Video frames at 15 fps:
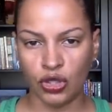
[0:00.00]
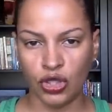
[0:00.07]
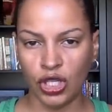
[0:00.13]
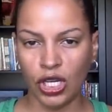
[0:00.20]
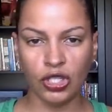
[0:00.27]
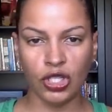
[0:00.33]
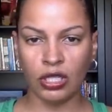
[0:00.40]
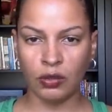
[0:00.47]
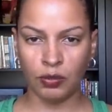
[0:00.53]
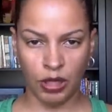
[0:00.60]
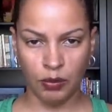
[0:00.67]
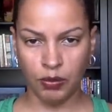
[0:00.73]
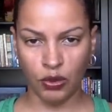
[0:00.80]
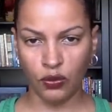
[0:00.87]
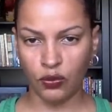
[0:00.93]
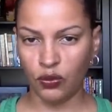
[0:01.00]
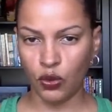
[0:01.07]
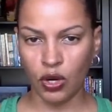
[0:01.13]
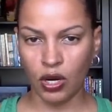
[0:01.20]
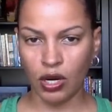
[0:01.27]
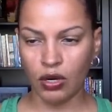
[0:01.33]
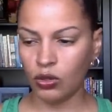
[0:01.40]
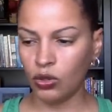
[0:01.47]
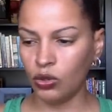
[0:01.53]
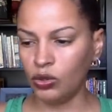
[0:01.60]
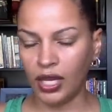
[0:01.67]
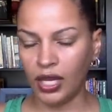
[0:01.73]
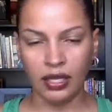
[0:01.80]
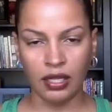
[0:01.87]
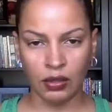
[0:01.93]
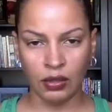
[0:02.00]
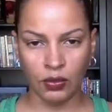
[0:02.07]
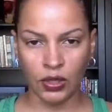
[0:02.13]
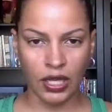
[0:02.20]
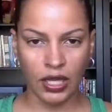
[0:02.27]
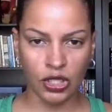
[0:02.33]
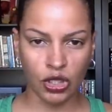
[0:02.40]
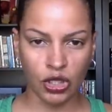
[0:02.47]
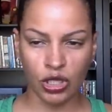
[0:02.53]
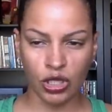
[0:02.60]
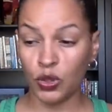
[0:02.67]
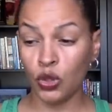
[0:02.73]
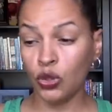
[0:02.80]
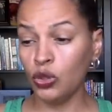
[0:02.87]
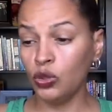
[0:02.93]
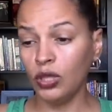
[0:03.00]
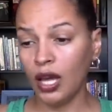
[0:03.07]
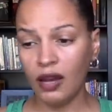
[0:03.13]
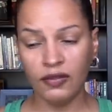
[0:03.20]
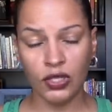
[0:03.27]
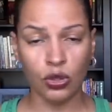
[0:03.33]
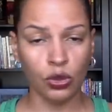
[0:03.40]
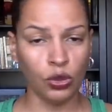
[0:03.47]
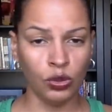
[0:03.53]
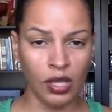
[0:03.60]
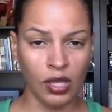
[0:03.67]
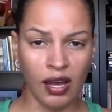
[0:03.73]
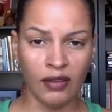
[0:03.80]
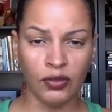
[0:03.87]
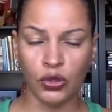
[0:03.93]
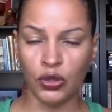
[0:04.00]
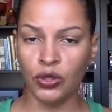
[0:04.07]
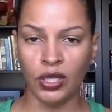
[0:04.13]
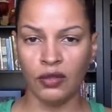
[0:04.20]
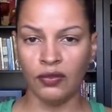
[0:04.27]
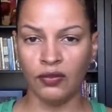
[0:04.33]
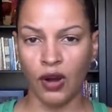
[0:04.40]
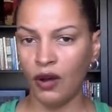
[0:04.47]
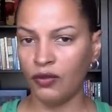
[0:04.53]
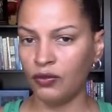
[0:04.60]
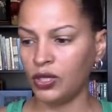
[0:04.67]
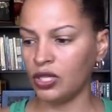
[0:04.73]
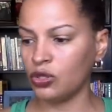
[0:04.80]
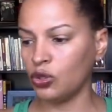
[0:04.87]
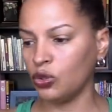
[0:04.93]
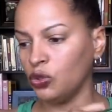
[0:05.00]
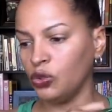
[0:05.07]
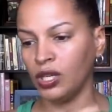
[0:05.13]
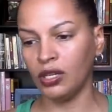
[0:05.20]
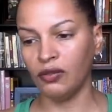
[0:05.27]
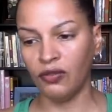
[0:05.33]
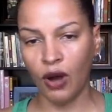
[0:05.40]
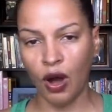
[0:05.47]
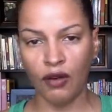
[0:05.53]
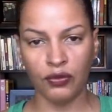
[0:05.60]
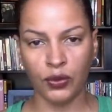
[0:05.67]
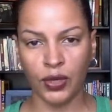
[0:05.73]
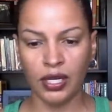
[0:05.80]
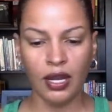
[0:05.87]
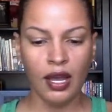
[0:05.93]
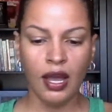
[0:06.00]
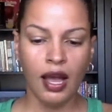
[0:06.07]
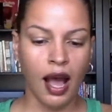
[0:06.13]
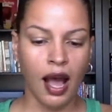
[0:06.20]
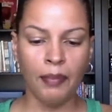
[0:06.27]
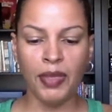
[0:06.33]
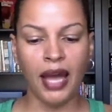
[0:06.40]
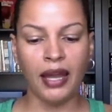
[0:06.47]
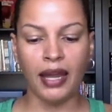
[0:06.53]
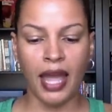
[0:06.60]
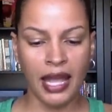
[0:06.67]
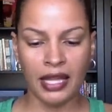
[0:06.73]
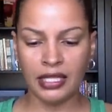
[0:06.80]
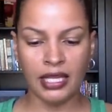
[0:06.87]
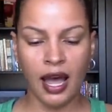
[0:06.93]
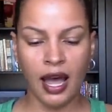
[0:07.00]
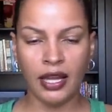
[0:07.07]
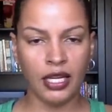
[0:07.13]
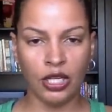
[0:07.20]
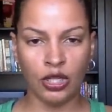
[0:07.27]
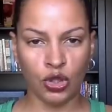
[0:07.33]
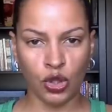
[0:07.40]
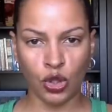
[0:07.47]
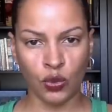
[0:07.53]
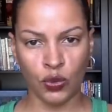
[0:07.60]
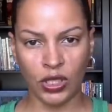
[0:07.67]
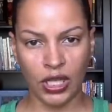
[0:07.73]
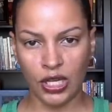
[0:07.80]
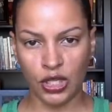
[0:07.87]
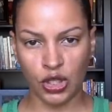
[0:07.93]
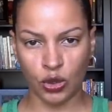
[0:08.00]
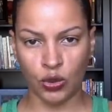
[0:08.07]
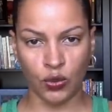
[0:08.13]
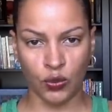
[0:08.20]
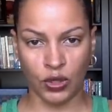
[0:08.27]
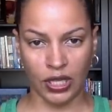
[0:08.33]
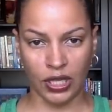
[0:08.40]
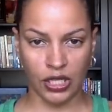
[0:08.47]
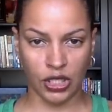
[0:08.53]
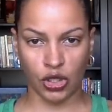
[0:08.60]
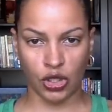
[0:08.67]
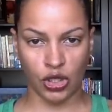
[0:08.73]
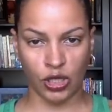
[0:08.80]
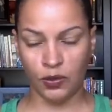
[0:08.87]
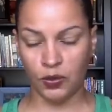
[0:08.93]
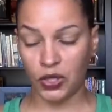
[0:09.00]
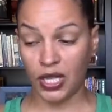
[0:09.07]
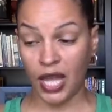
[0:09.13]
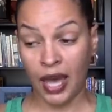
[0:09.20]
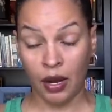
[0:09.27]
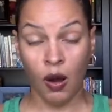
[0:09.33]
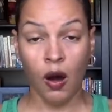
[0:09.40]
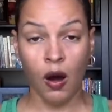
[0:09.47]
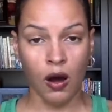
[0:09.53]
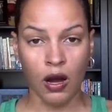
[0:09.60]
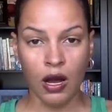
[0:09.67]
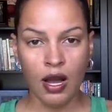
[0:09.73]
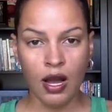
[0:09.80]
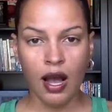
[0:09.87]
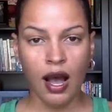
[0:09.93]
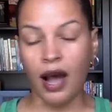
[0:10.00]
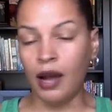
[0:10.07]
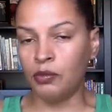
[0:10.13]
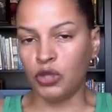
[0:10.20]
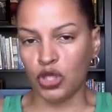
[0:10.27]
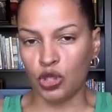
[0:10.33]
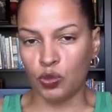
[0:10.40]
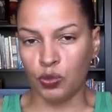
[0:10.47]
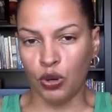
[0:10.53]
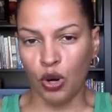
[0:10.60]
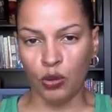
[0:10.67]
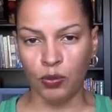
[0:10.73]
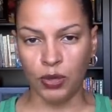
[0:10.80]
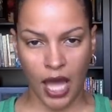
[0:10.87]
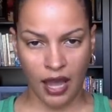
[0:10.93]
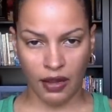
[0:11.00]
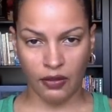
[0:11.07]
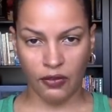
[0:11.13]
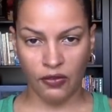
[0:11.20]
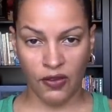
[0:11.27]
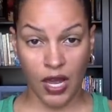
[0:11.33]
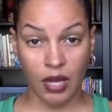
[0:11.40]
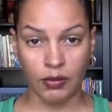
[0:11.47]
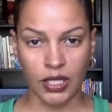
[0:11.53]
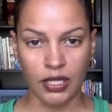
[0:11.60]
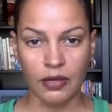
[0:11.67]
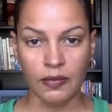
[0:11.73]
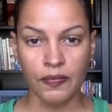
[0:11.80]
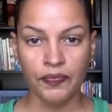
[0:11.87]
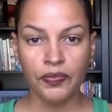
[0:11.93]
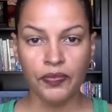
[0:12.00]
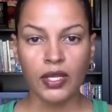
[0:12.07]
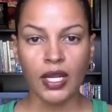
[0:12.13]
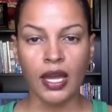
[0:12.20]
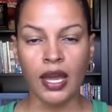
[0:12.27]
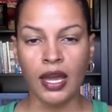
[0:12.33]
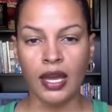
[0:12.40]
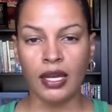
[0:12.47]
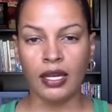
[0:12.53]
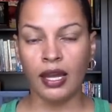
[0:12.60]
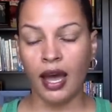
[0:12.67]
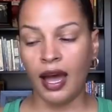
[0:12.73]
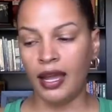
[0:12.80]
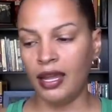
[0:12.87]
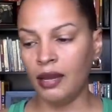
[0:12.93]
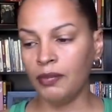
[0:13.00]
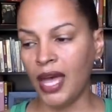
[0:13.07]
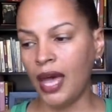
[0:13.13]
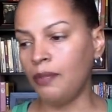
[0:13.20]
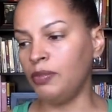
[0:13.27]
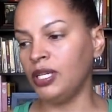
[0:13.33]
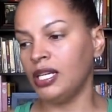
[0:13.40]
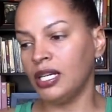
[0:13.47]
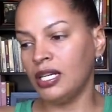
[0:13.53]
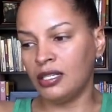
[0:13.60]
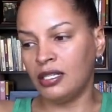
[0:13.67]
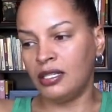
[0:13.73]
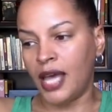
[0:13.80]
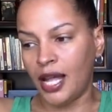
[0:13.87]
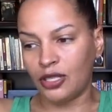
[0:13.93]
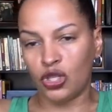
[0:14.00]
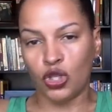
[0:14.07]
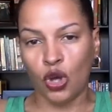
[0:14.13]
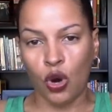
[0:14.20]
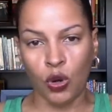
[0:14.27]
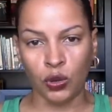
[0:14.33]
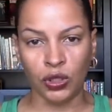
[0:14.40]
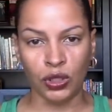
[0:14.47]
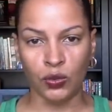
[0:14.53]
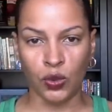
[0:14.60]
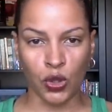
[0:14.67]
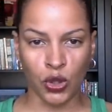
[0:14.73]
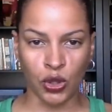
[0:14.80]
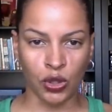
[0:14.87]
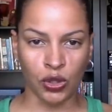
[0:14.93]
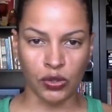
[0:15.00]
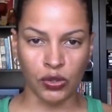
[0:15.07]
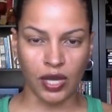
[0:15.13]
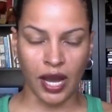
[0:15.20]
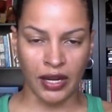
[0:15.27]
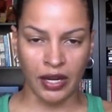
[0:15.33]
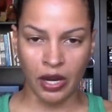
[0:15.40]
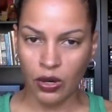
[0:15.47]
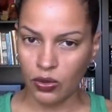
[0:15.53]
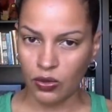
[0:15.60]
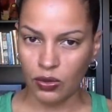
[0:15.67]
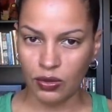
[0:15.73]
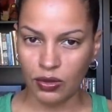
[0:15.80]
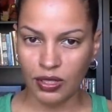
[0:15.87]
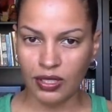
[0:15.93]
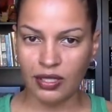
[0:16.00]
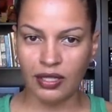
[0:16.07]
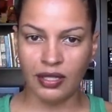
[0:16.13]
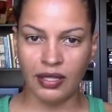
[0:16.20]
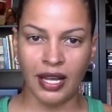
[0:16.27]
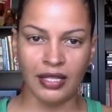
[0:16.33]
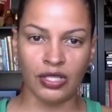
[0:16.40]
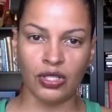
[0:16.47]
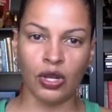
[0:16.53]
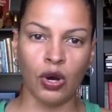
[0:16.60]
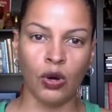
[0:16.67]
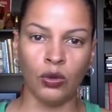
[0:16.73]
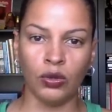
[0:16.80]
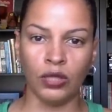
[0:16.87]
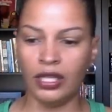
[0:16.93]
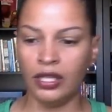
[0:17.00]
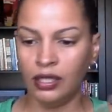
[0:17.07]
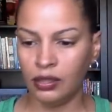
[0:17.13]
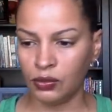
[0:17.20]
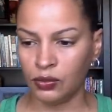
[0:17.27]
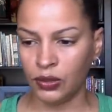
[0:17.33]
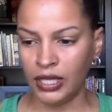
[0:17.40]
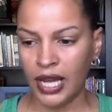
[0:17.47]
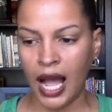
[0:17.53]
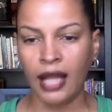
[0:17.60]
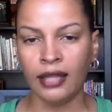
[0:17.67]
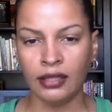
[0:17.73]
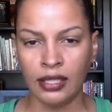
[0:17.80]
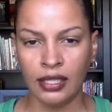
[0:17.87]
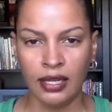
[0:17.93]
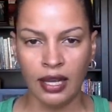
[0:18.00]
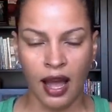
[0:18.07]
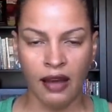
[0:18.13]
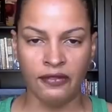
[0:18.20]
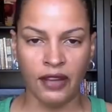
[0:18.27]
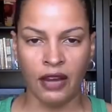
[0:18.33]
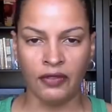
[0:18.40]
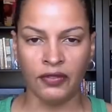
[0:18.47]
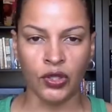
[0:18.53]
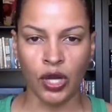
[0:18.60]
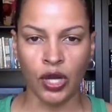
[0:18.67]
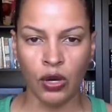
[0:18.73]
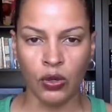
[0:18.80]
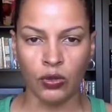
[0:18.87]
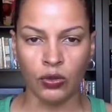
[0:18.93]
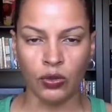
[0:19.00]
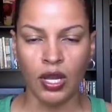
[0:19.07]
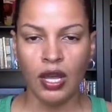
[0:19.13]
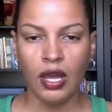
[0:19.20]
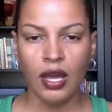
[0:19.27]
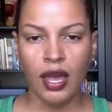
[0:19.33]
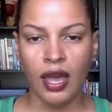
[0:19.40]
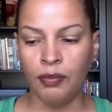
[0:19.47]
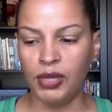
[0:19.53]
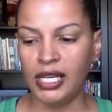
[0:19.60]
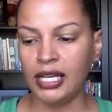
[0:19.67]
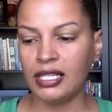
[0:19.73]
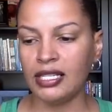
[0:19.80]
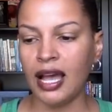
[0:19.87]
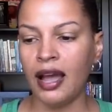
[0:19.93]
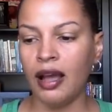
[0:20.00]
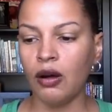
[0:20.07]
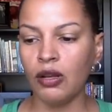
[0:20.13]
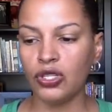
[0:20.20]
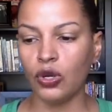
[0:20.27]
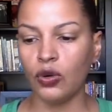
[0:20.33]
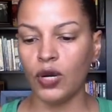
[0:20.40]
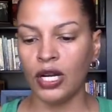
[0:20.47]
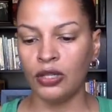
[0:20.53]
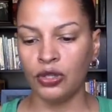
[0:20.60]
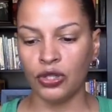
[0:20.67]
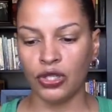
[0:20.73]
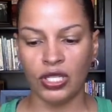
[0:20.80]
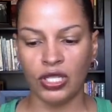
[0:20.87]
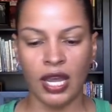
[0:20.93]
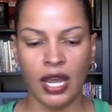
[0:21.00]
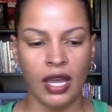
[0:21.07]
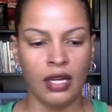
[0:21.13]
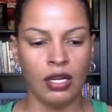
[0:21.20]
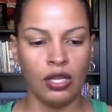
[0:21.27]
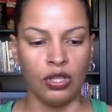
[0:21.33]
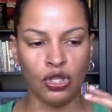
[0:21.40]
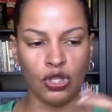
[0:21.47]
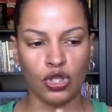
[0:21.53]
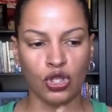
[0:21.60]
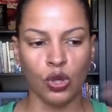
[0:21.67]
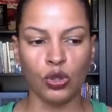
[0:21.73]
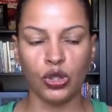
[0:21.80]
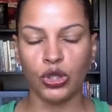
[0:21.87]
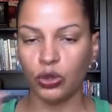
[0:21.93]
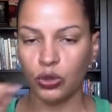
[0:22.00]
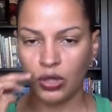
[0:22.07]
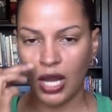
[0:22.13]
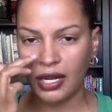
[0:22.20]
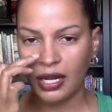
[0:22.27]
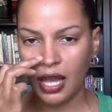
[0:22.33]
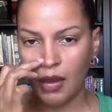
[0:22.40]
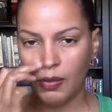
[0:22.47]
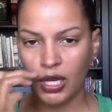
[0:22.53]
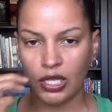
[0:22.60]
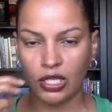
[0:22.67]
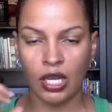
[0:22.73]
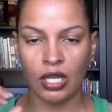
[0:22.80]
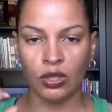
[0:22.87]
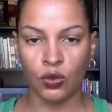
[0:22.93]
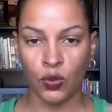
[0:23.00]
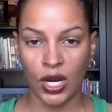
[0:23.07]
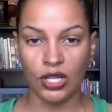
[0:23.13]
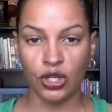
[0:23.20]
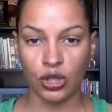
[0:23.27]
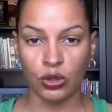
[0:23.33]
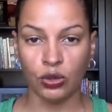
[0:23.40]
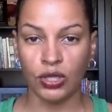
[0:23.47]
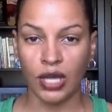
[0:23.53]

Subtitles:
judging people for who they get in relationships. Who you love is who you love. Who you get involved with is who you get involved with. I'm not anti-interracial relationships at all. I'm just pro-Black family. And I am that because that's the only world I know. That's the only reality I've ever known. And because I also understand the social dynamics and the racial